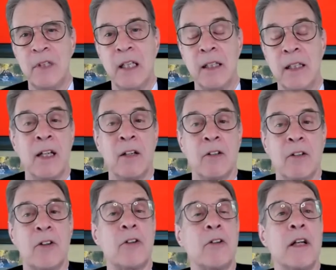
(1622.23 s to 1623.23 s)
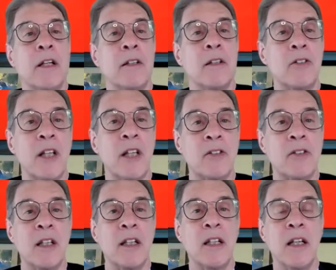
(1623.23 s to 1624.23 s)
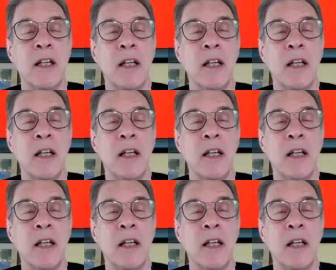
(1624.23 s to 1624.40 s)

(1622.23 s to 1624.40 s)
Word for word: Now North Korea is testing